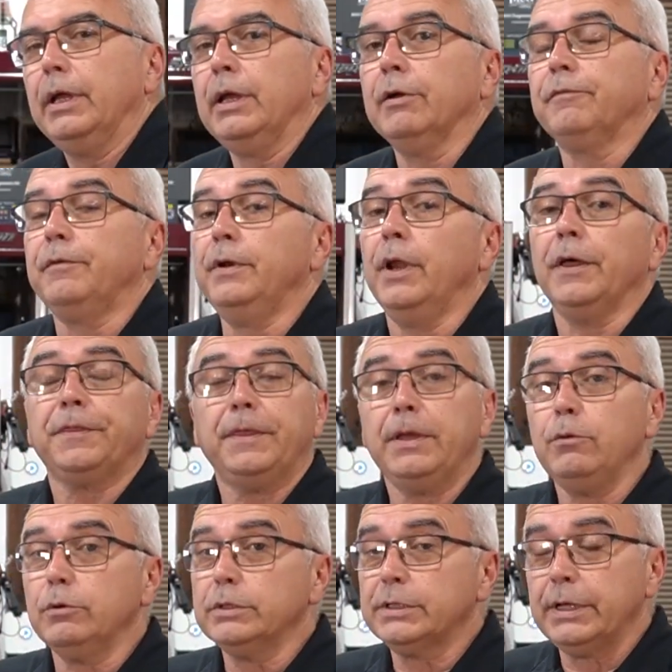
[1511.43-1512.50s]
if
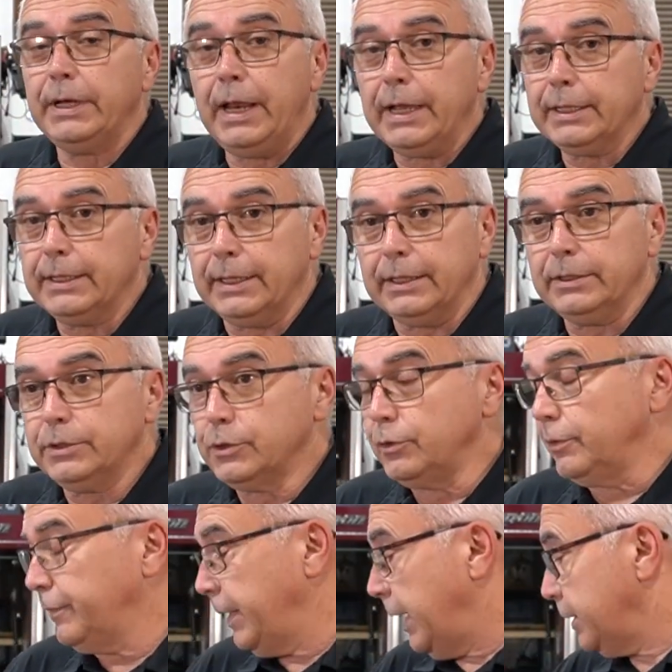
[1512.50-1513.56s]
nothing was connected,
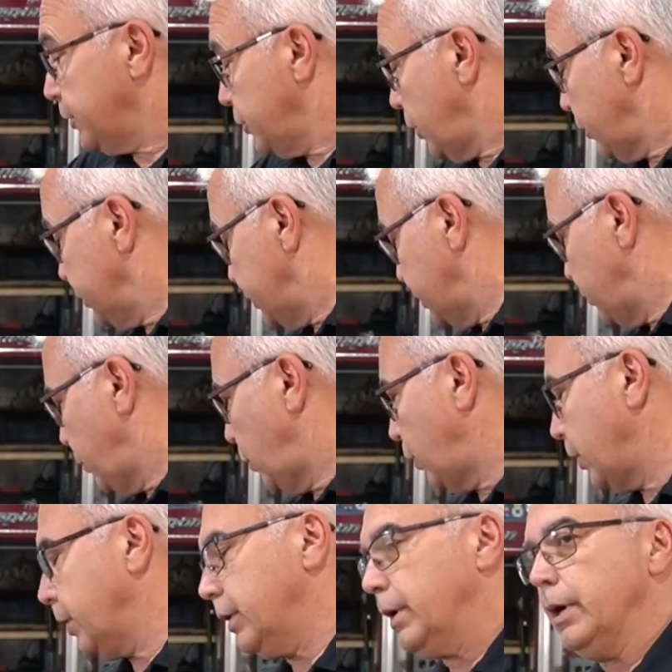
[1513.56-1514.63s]
so if that charging
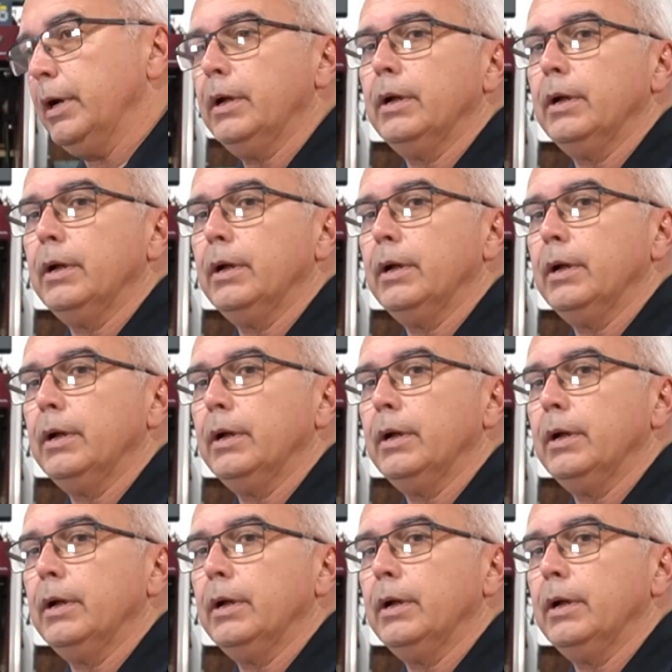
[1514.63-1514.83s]
port